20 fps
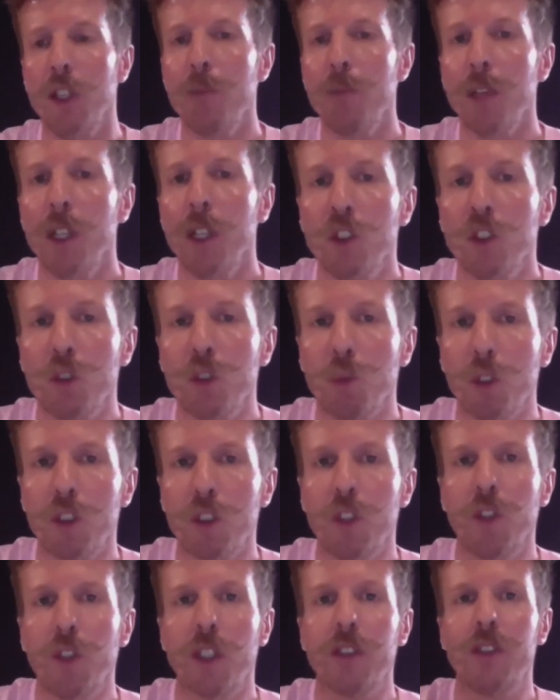So once
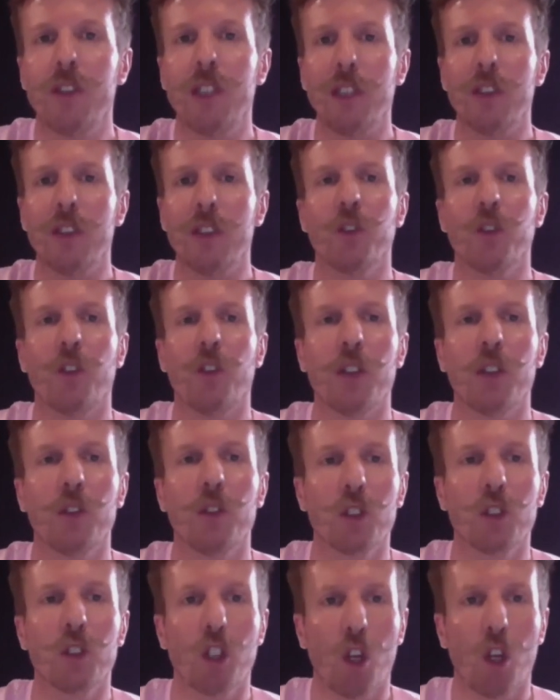you've identified
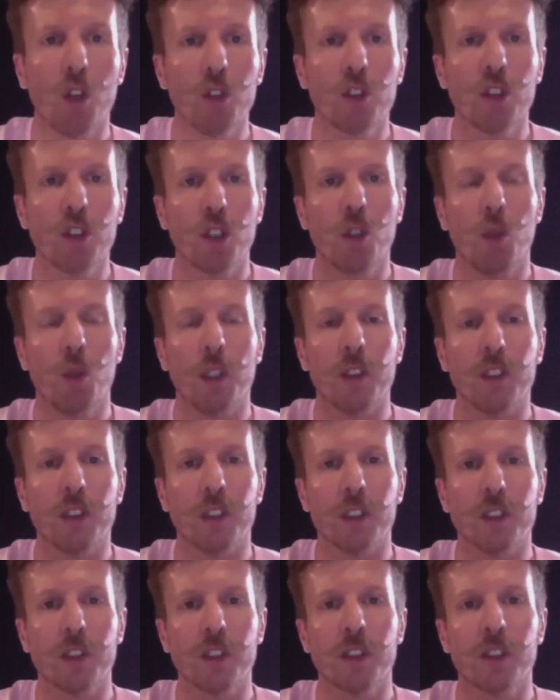those
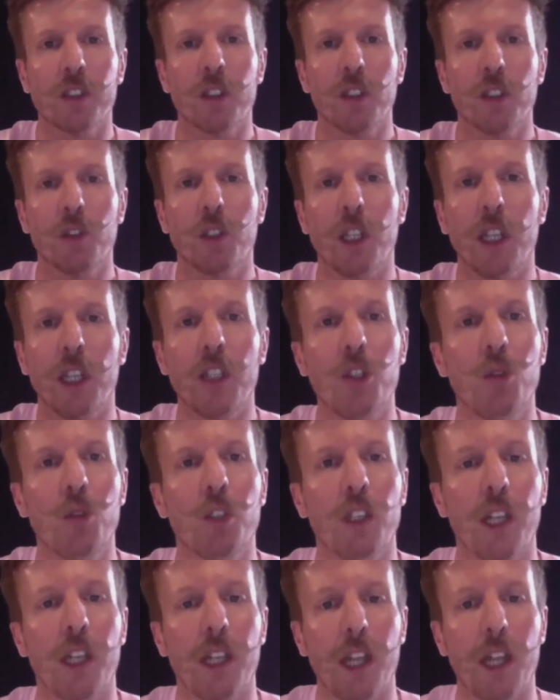consequences, okay, you
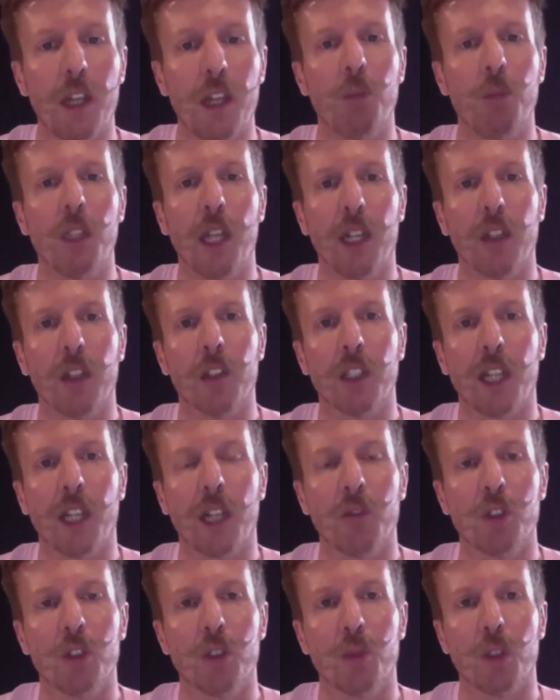can then be held
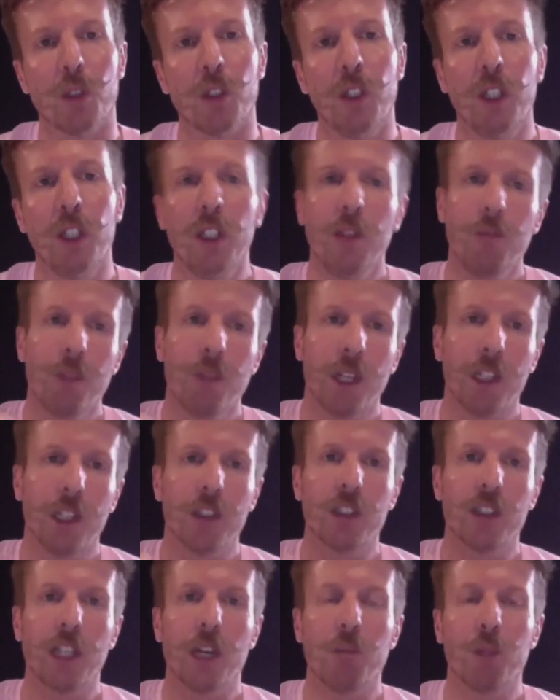accountable. And
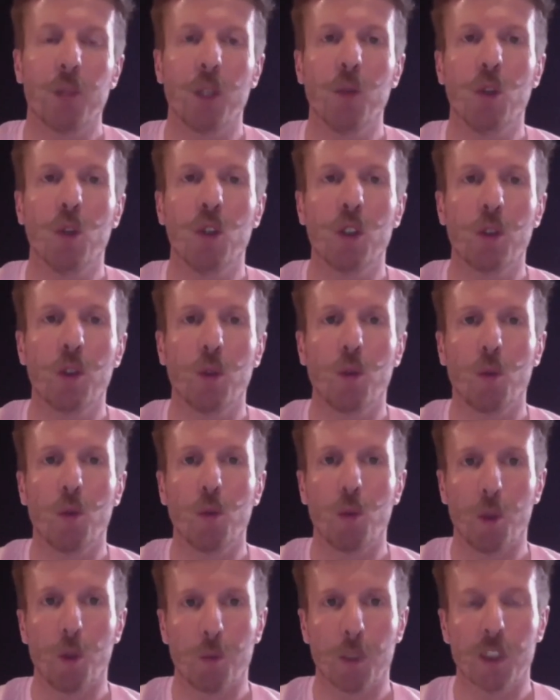as I say, at Blue Oak,
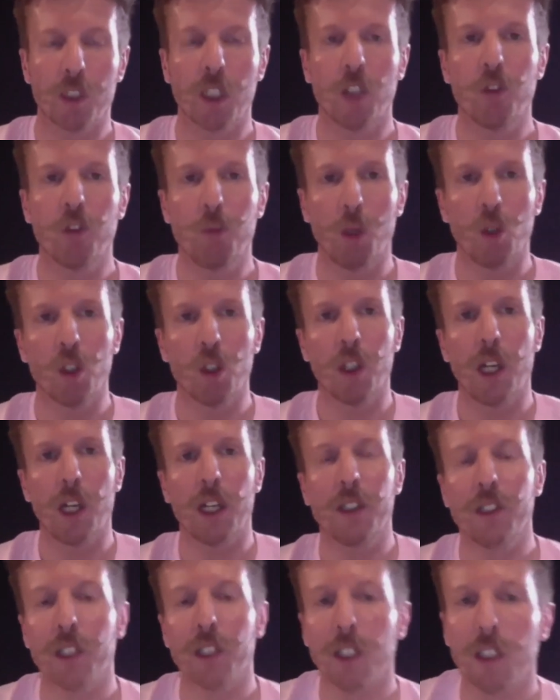with myself, Paul and
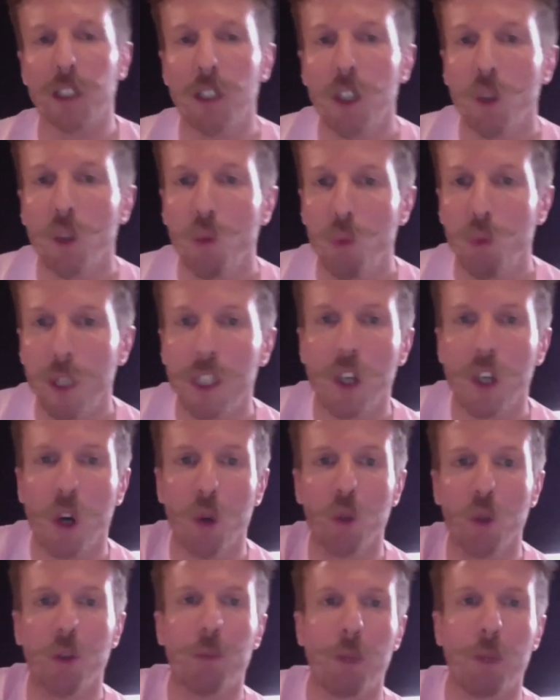Andy, we
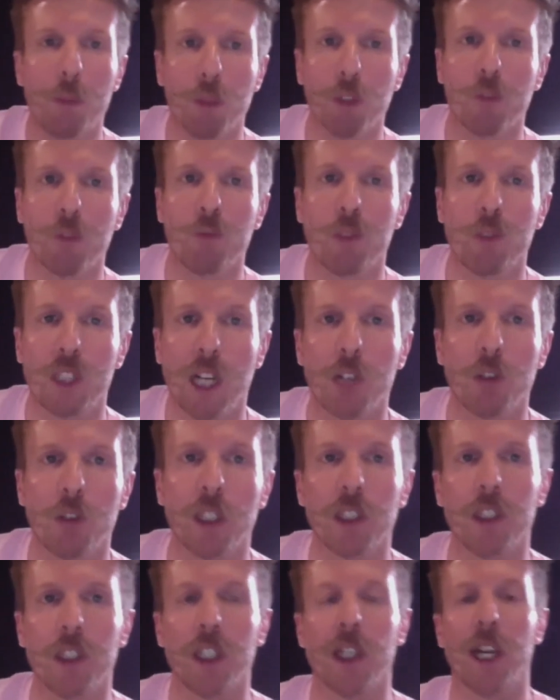hold people
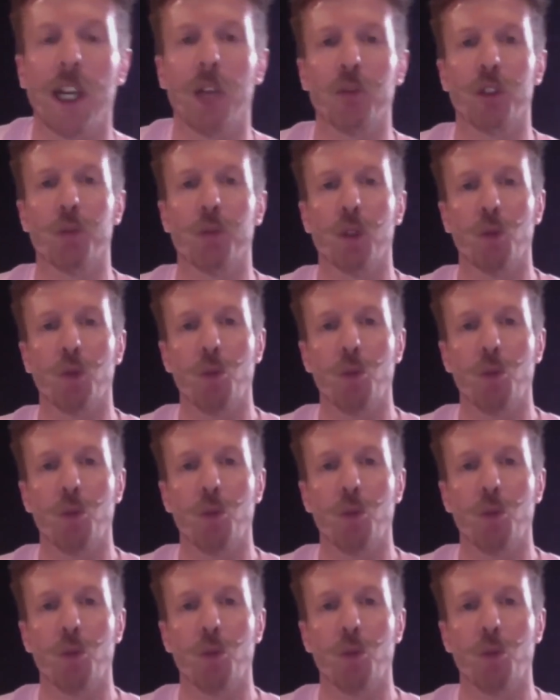directly accountable.